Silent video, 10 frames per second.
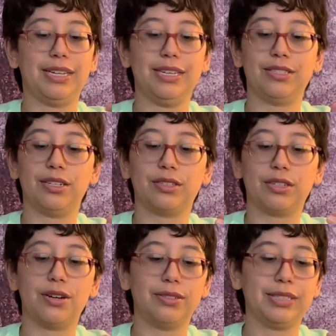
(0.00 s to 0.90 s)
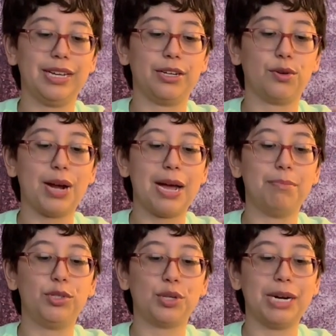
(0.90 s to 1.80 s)
It's called a crab
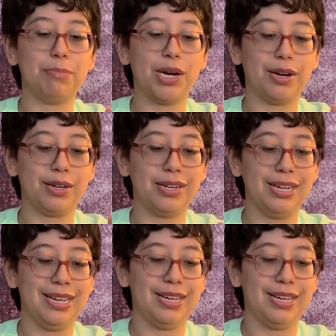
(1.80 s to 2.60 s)
tripod.